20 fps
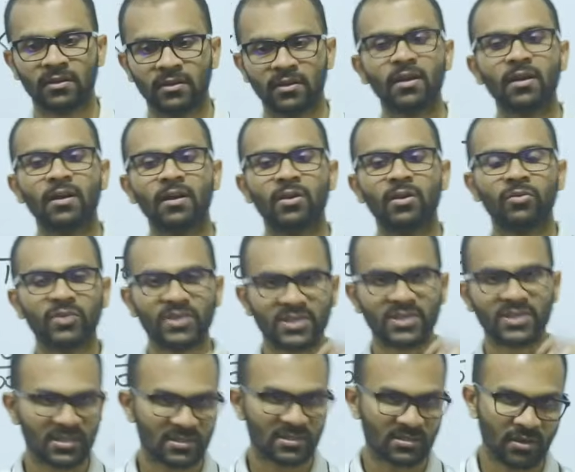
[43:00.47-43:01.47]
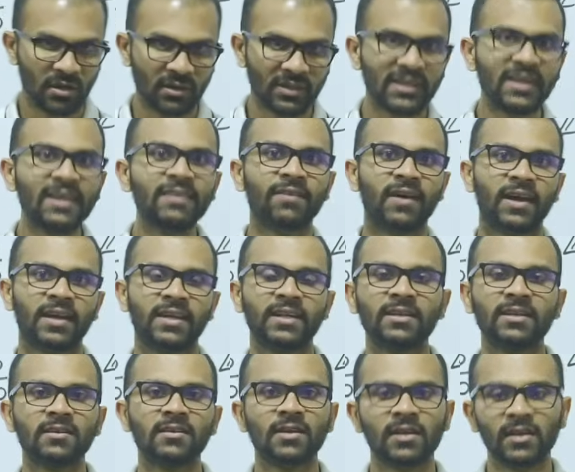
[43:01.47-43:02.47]
which is not defined
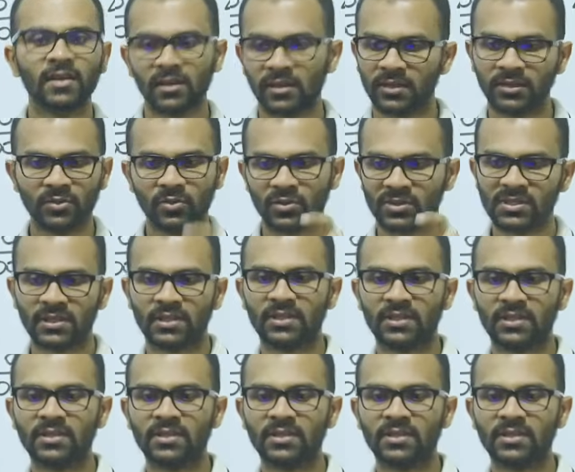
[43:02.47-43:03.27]
to a certain